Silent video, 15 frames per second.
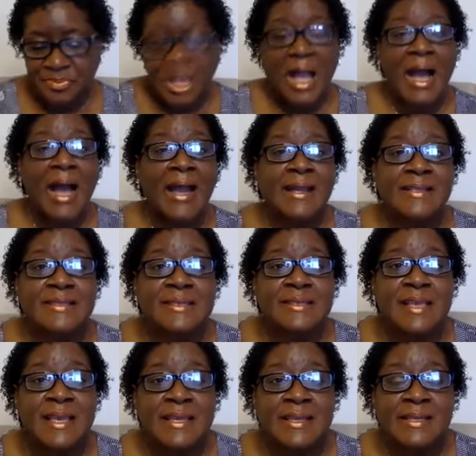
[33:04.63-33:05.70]
I didn't
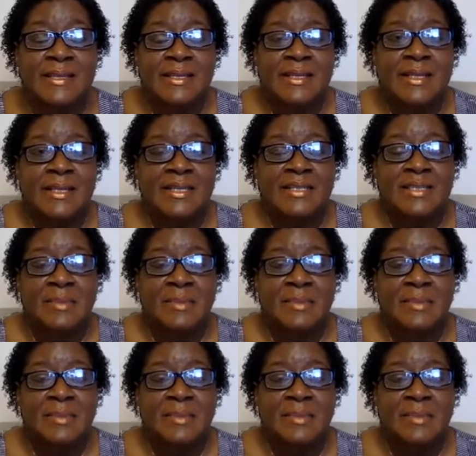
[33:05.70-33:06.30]
say it. It's the